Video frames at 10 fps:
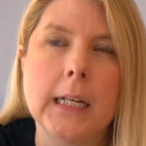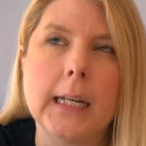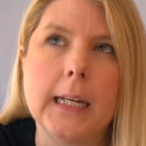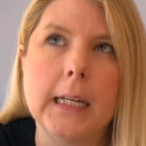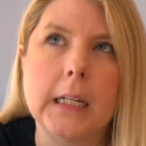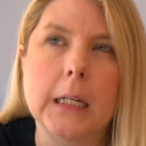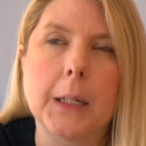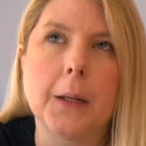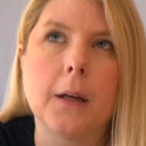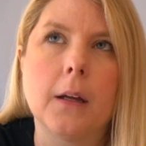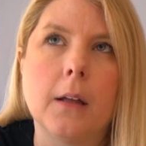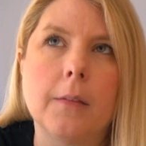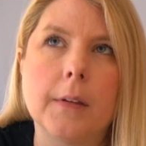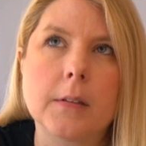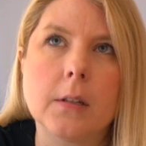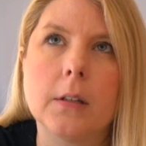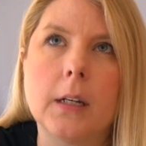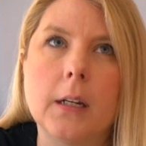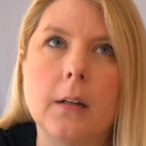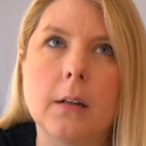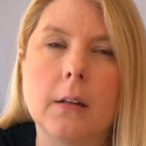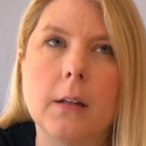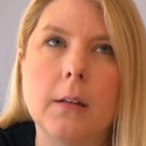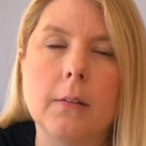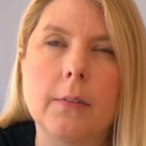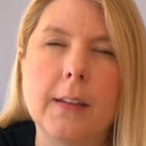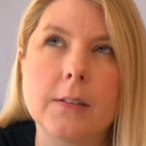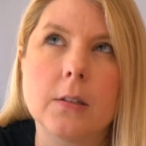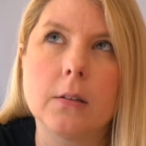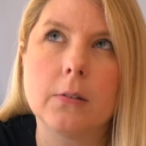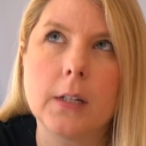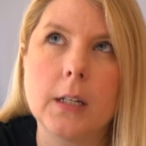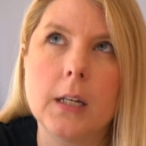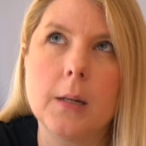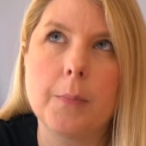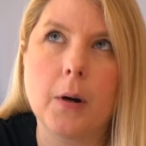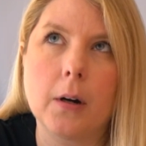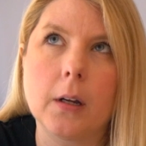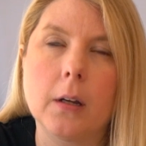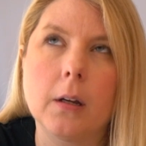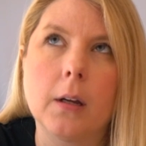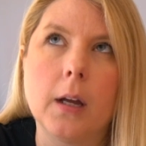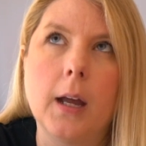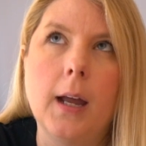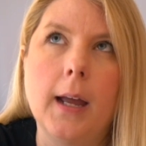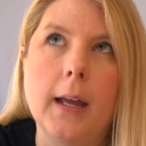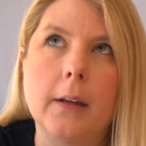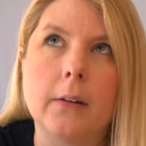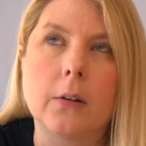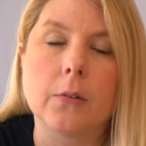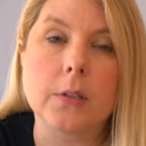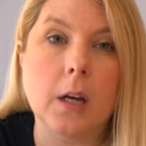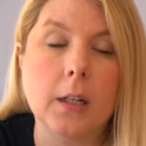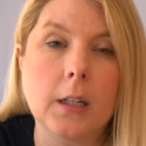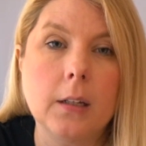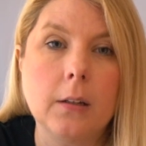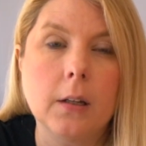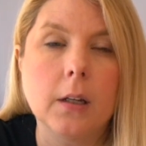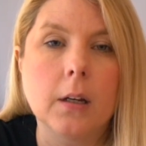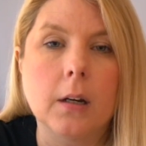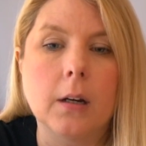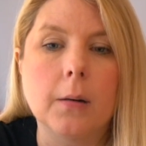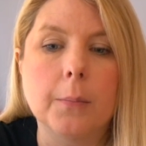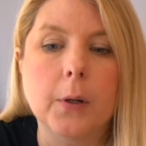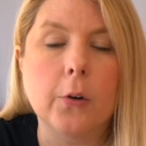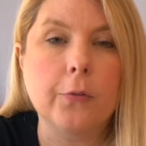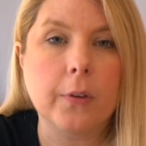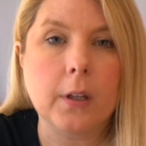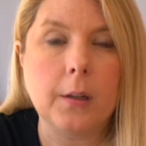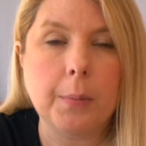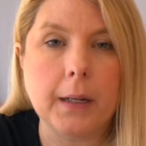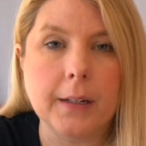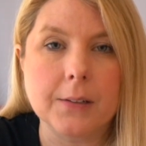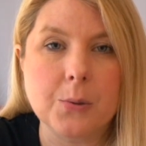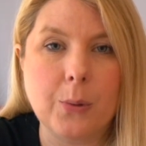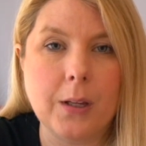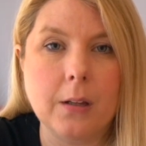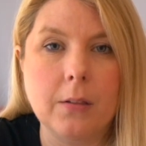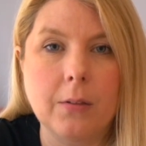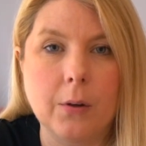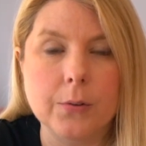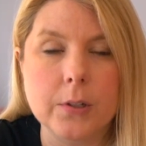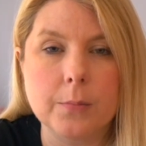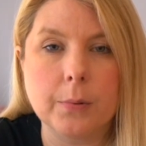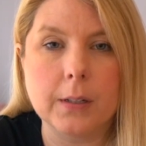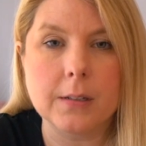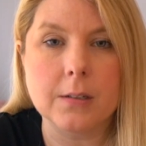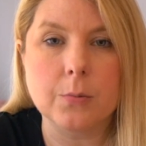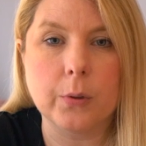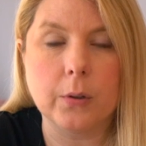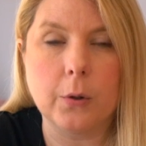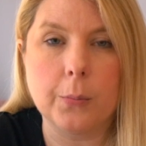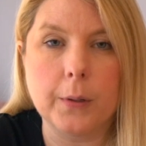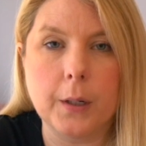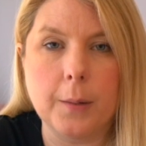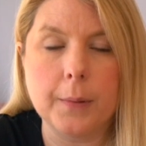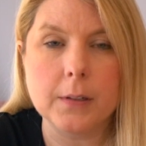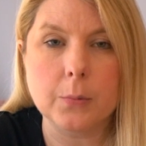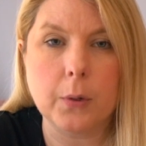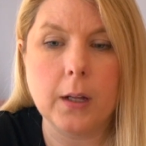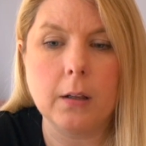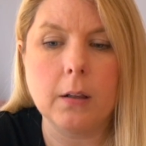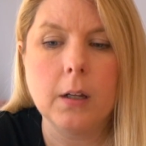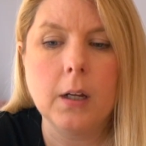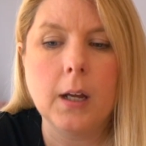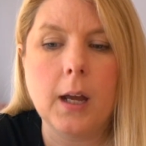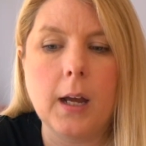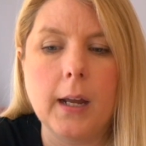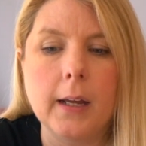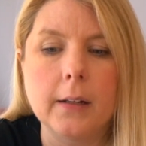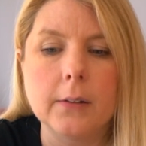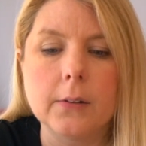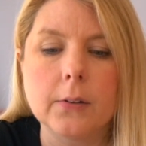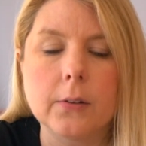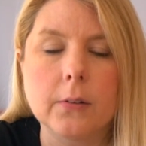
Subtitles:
in Thessaloniki, Parga, and Kozani. But hopefully by next week, those places will open up as well. And